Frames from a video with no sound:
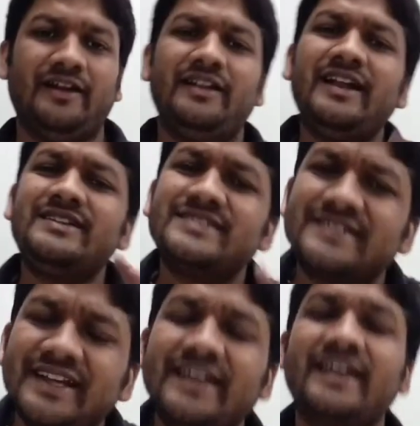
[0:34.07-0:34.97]
Let's
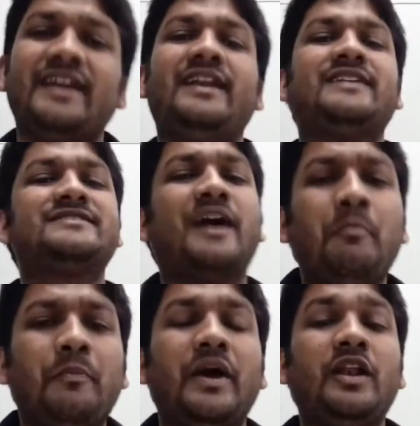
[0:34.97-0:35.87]
take an
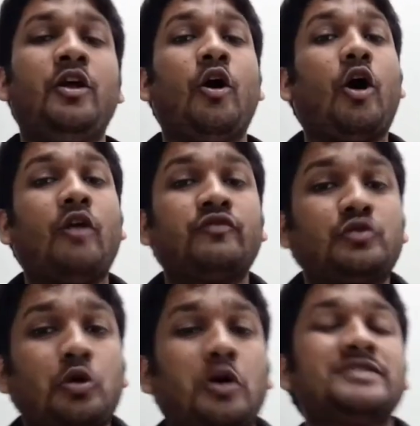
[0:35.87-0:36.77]
example of
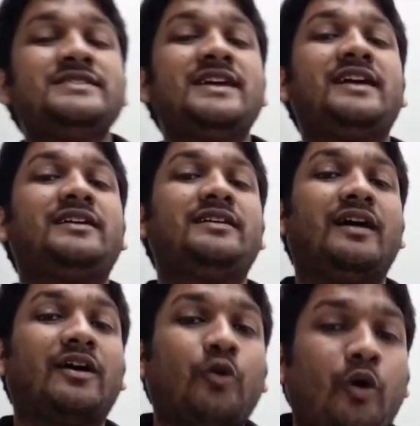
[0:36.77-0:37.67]
tossing a
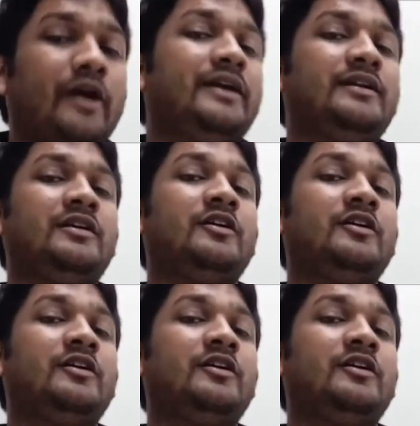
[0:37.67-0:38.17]
coin,